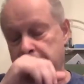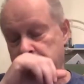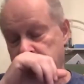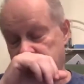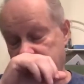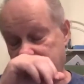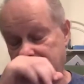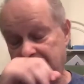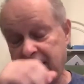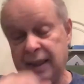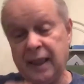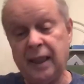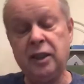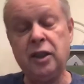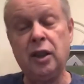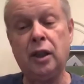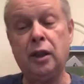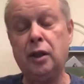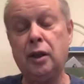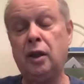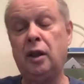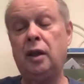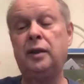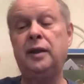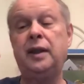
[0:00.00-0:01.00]
And that young
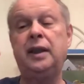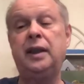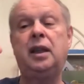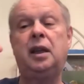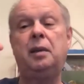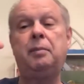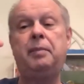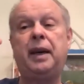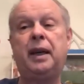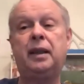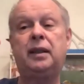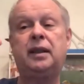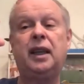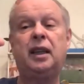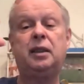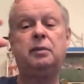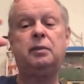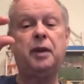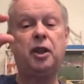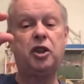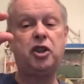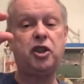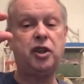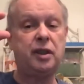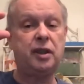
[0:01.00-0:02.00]
girl needed about that
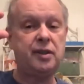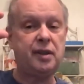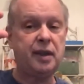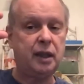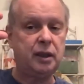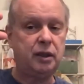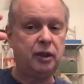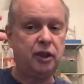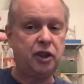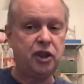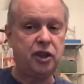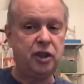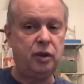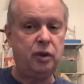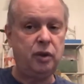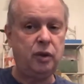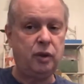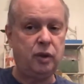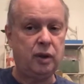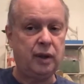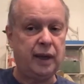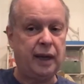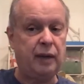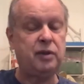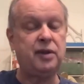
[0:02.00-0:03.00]
much inside her shoe
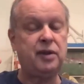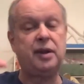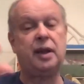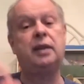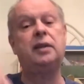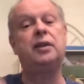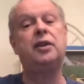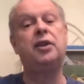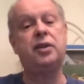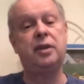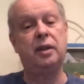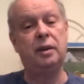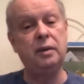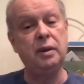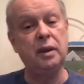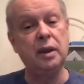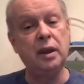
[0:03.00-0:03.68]
or outside her shoe.